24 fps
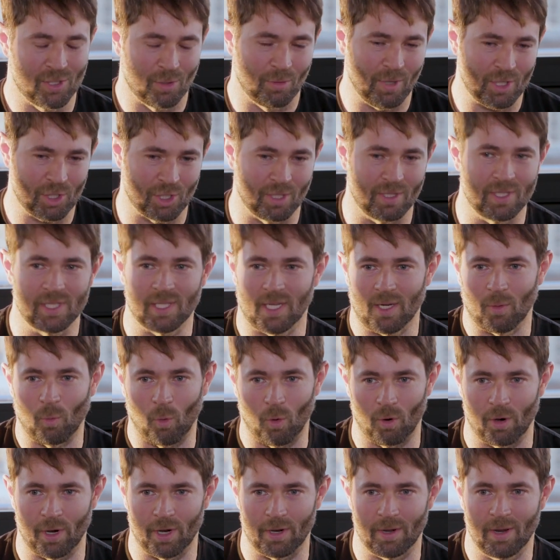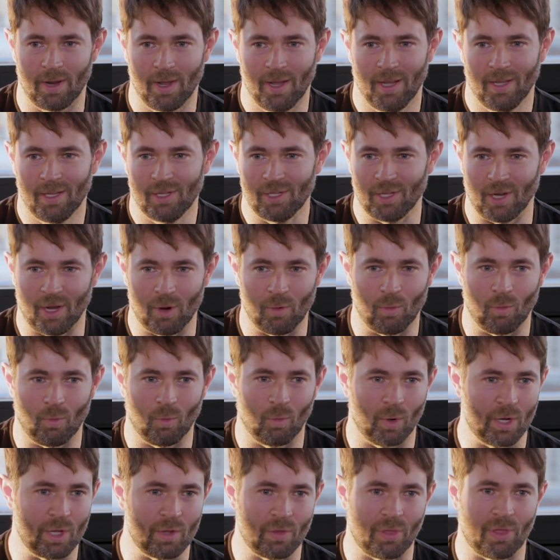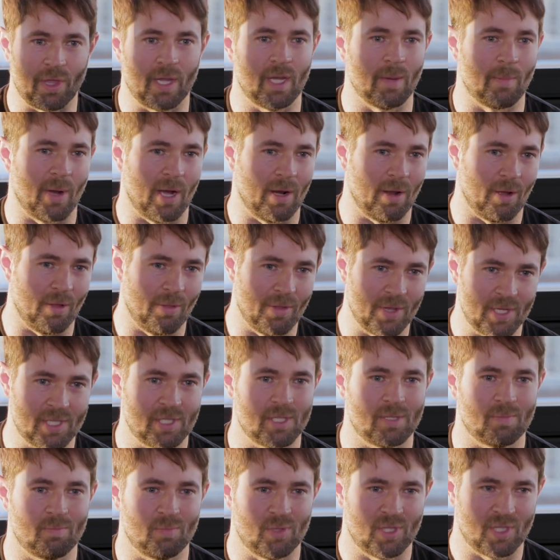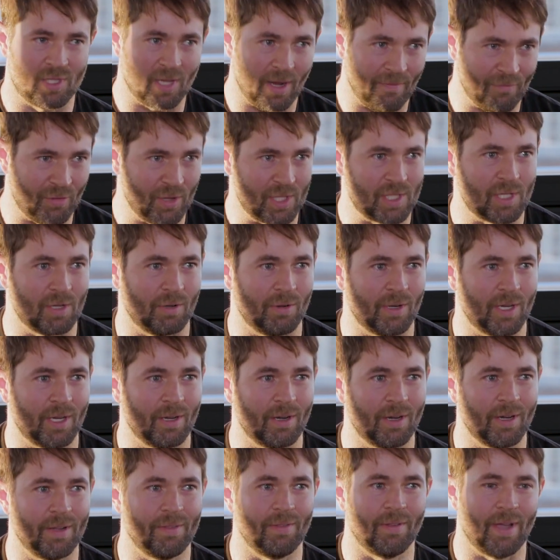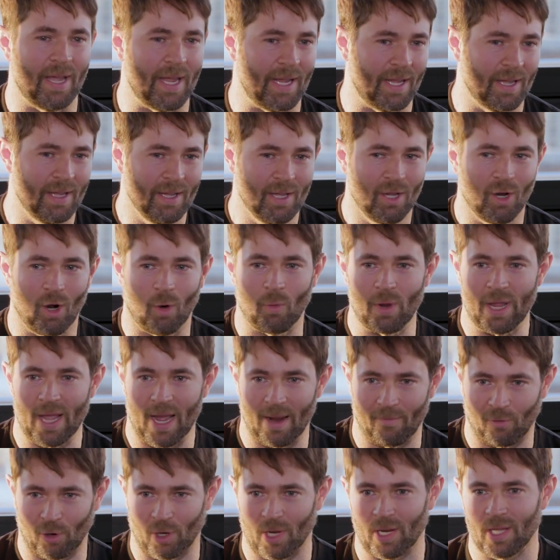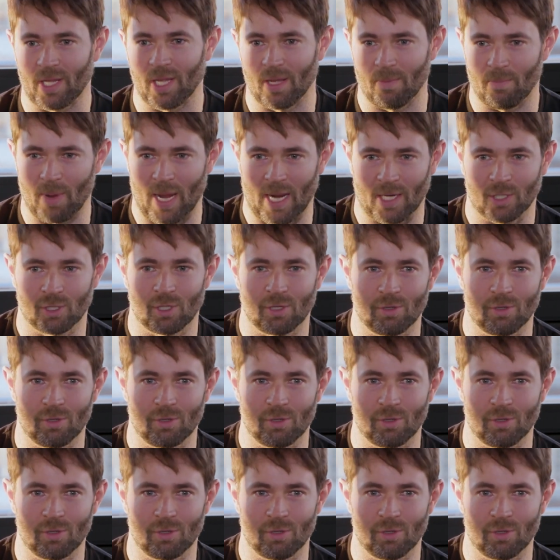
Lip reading: question. He's like, Warren, what do you think about all this stuff that's going on? Like, are we ever going to get back